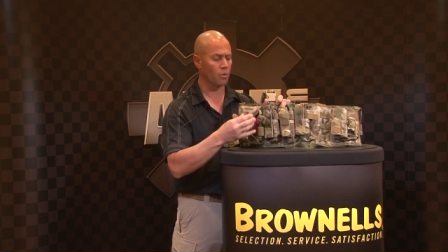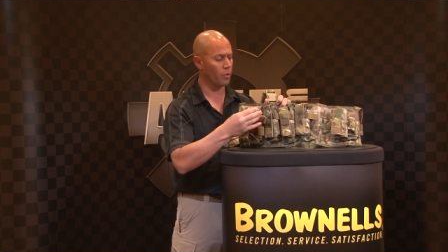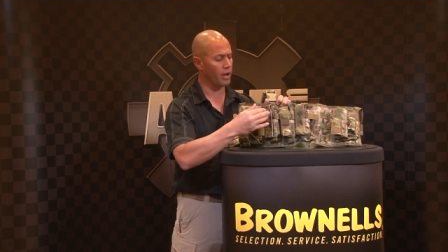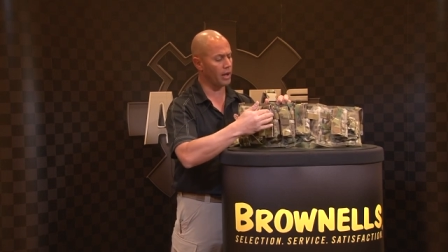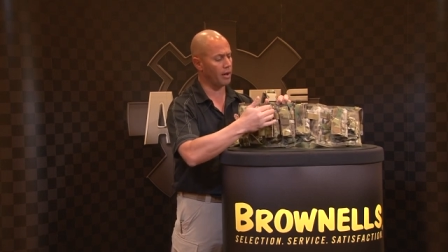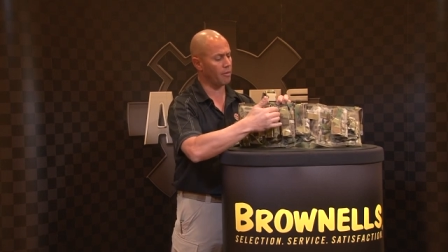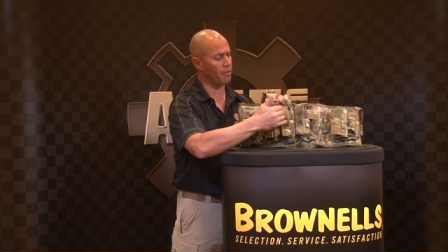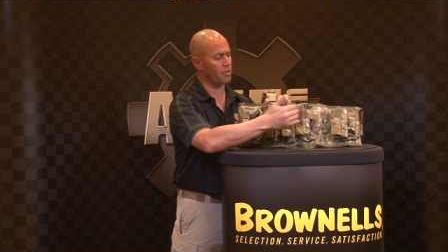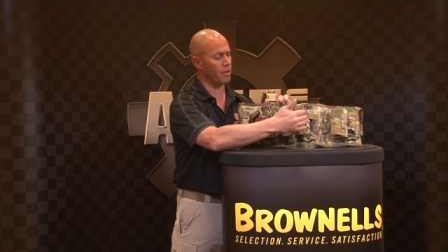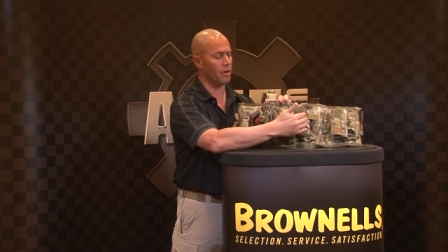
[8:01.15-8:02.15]
we had our
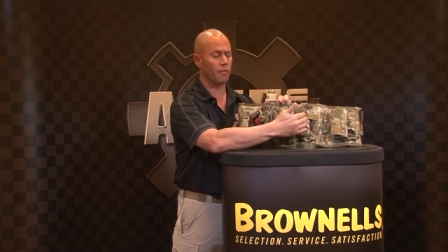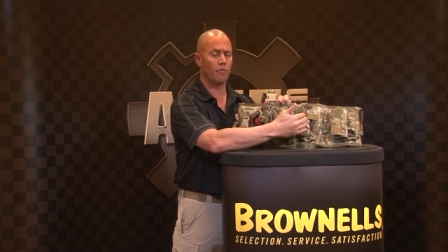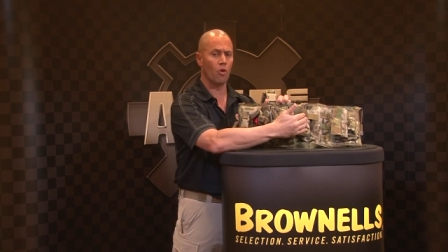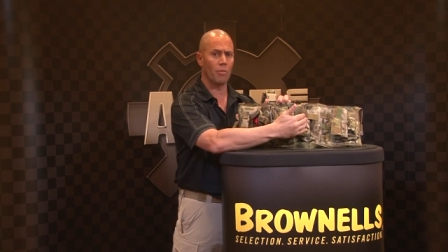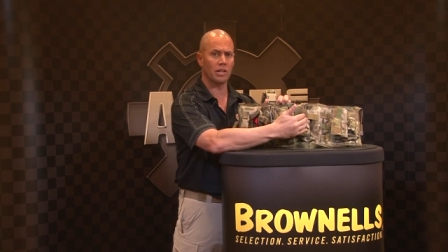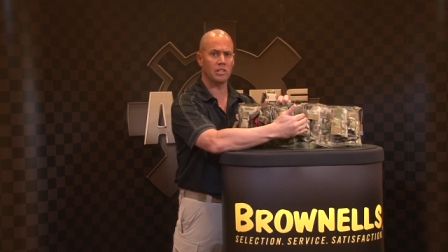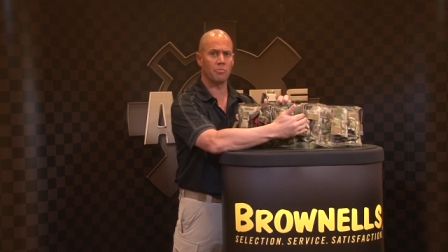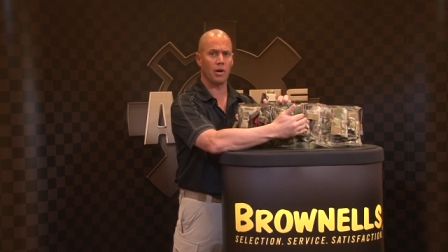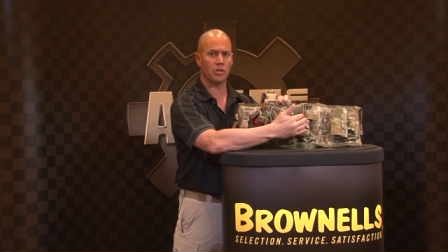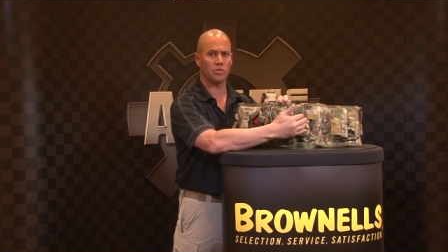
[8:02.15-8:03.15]
uh, four
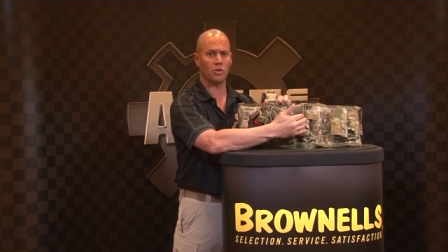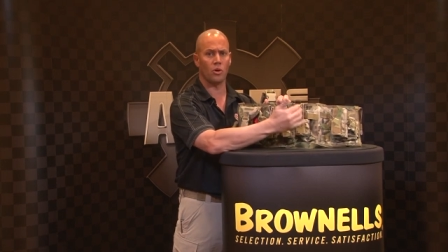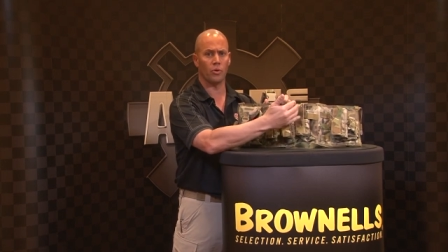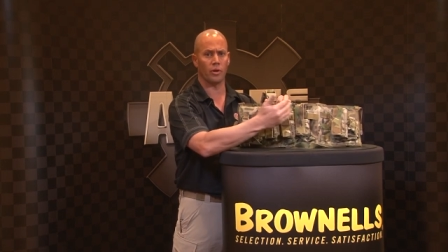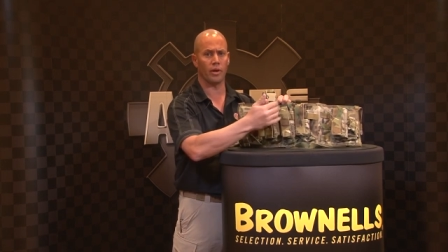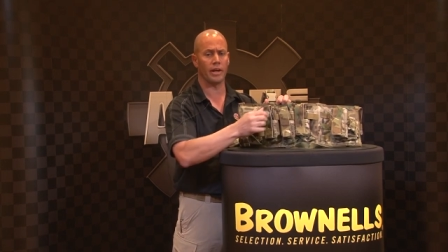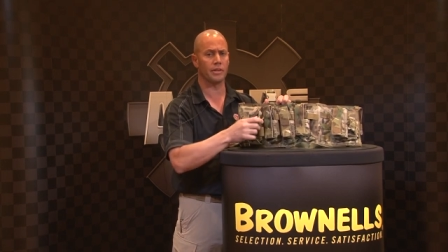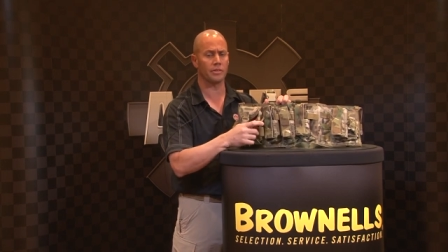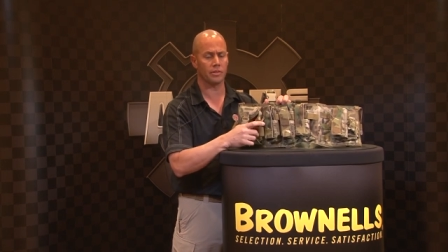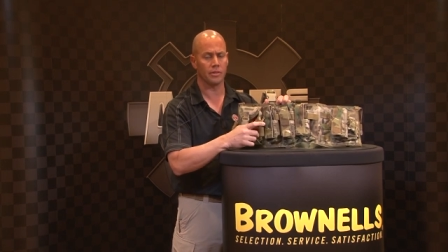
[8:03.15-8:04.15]
magazine pouches to hold
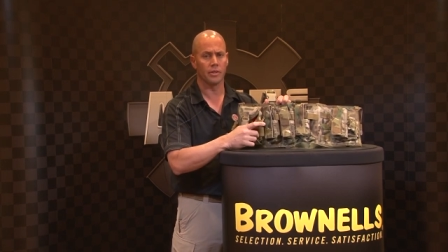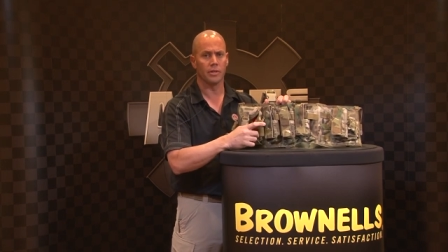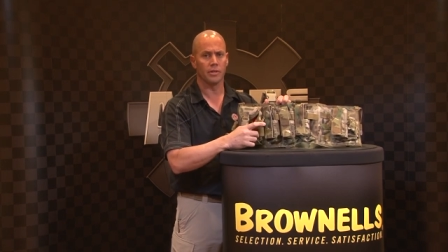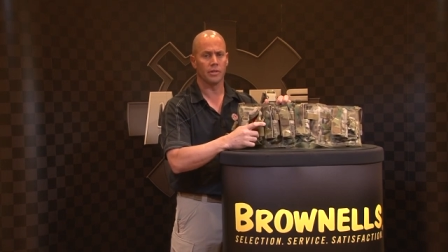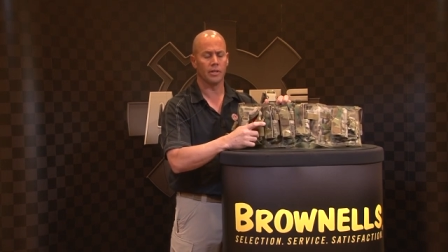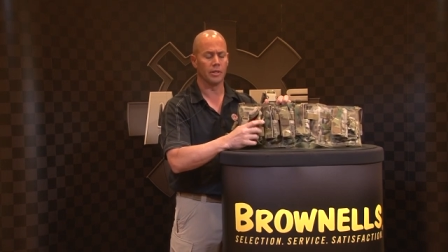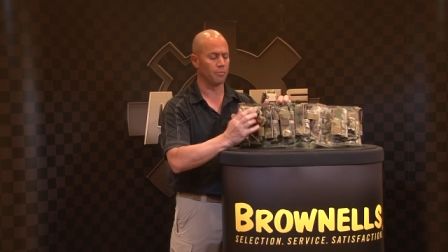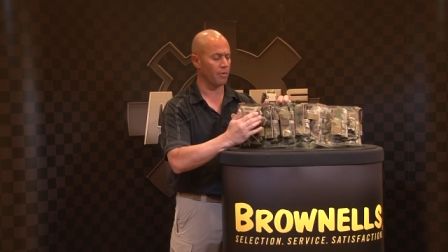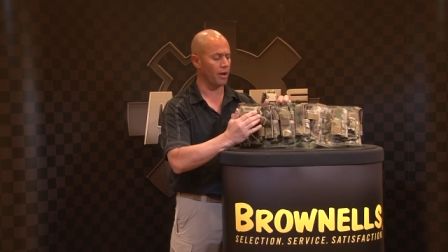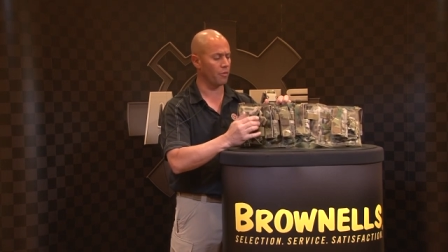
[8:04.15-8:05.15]
eight
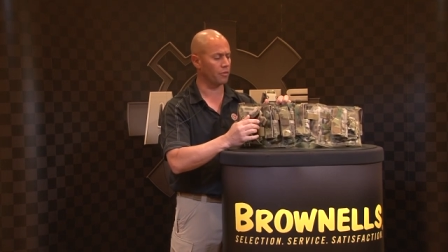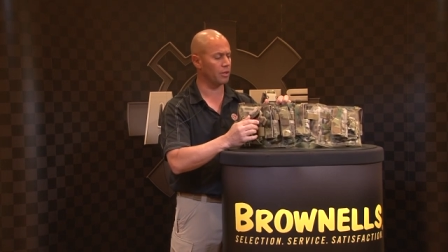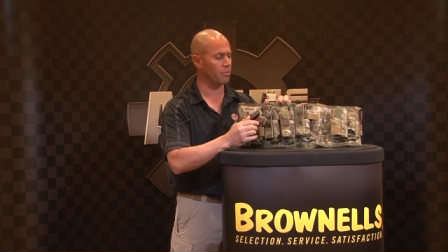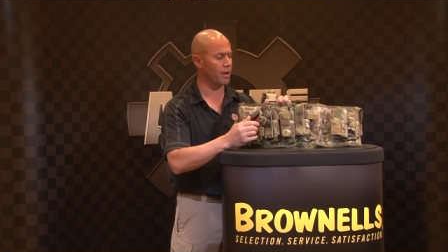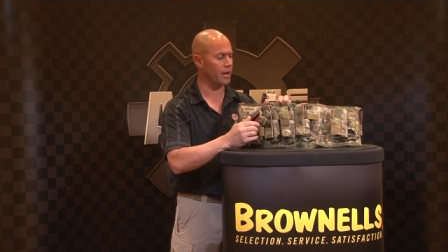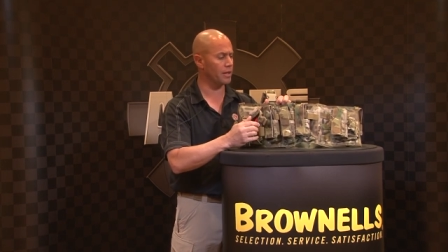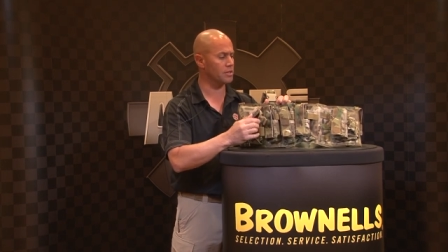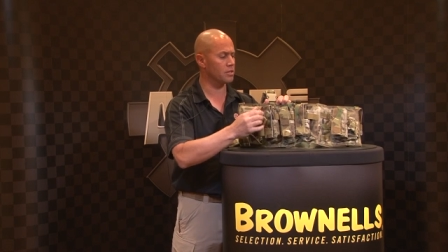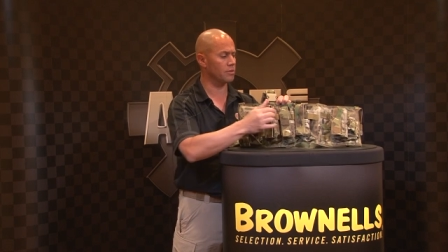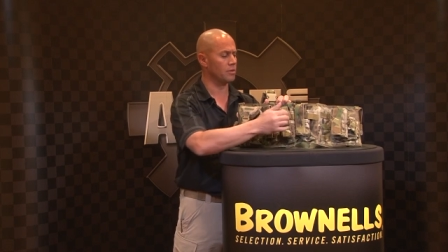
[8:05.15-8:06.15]
um, AR-15
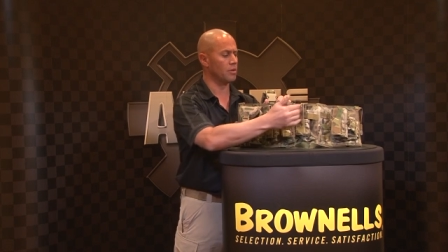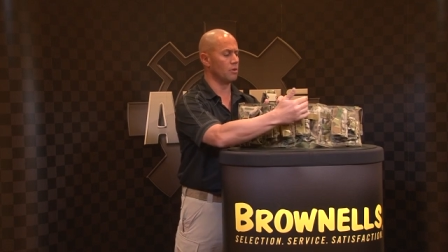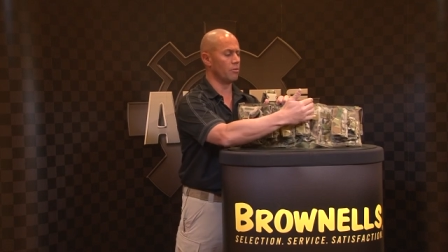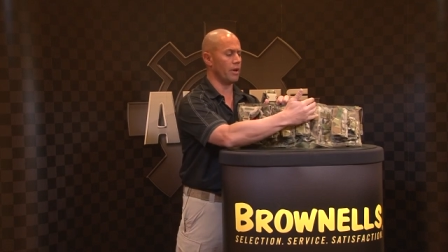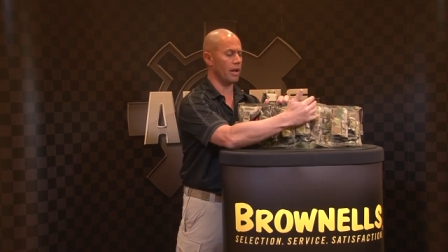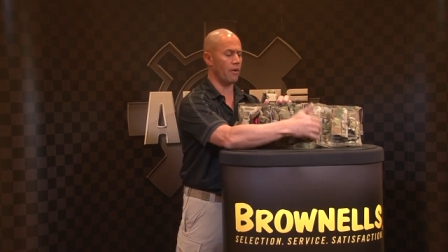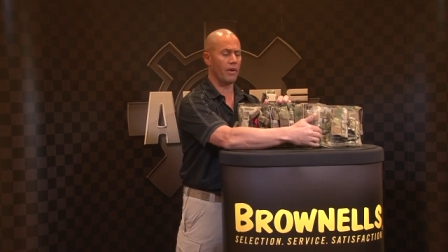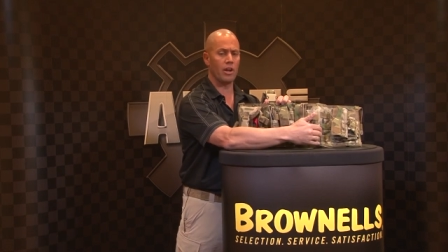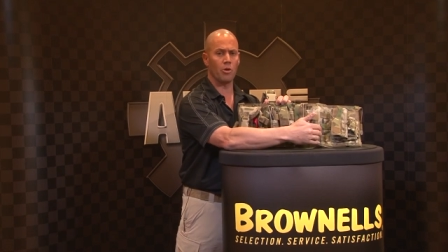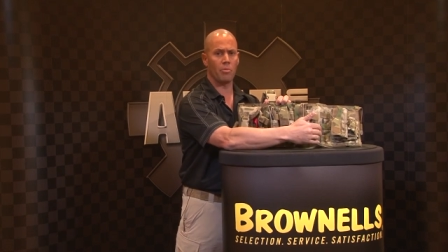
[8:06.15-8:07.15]
mags. We had our
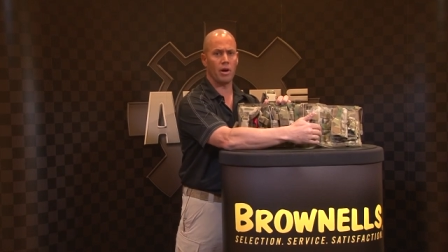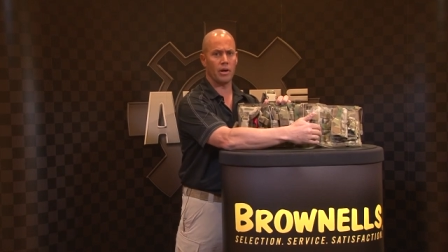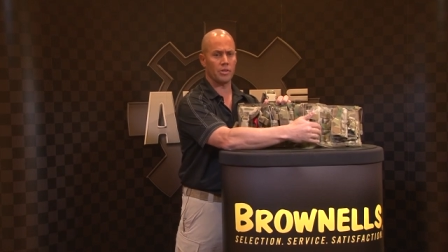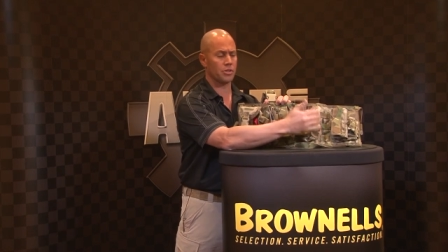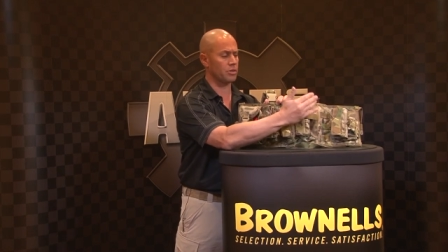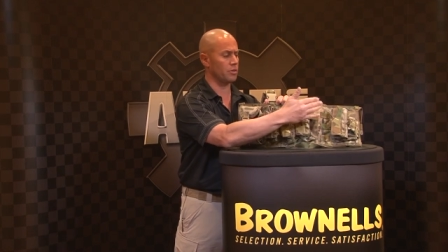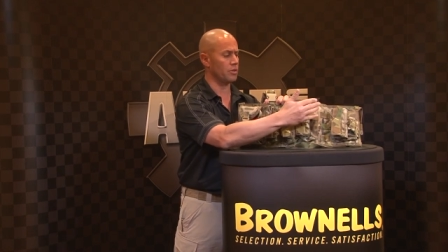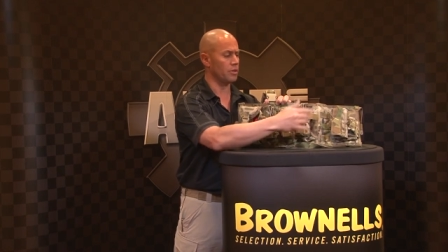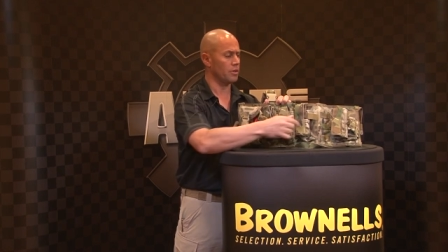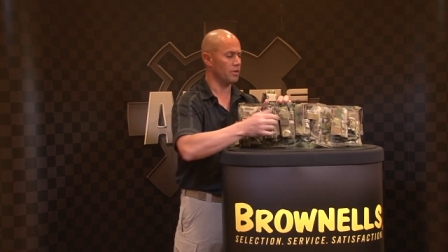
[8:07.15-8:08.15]
radio pouch,
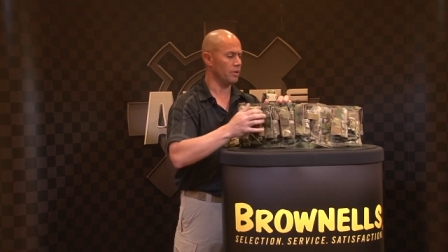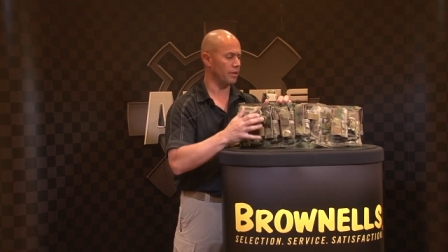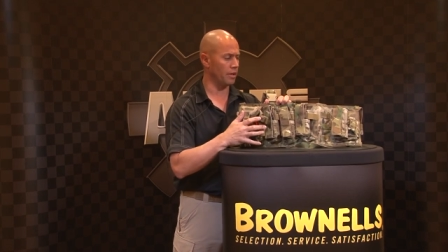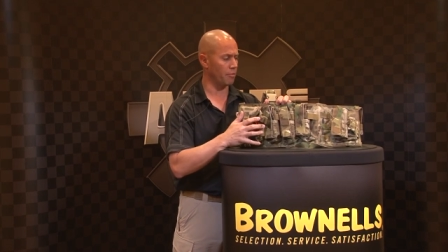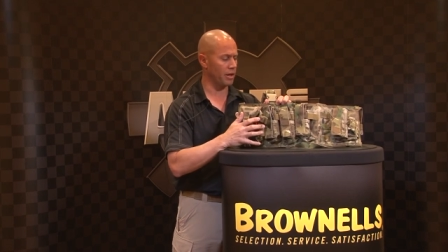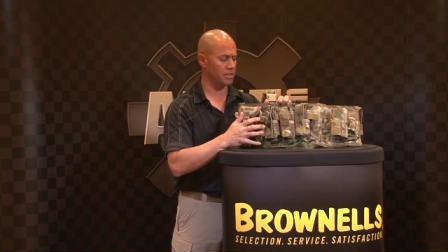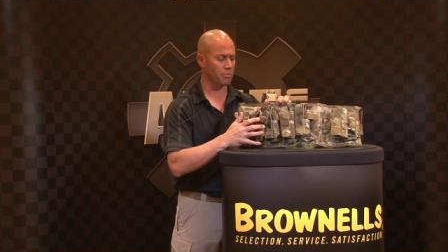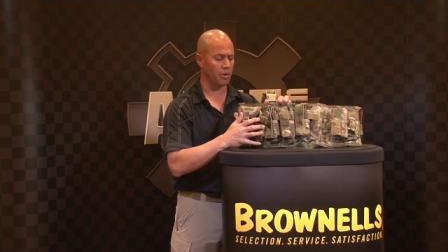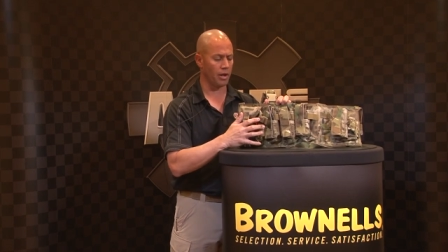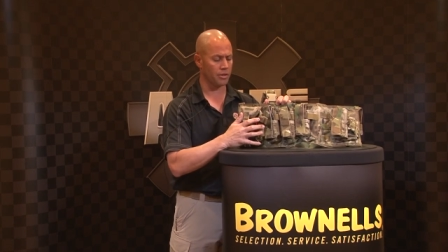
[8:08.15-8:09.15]
and then a
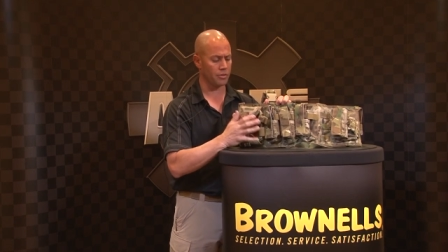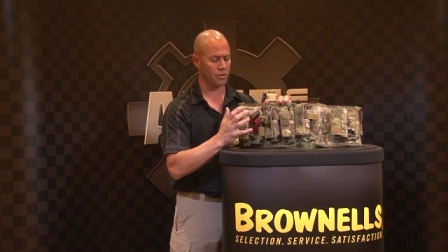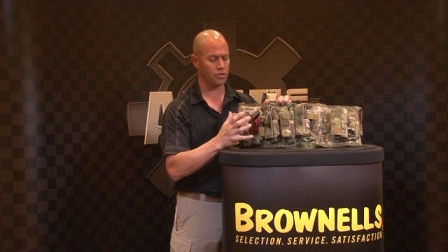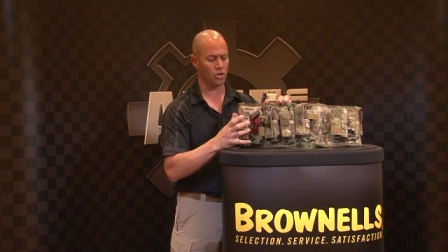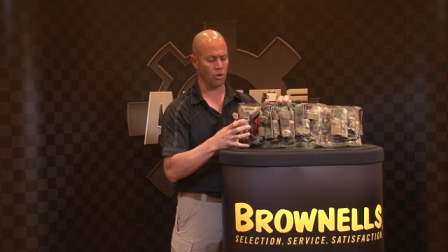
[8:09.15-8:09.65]
magazine pouch. This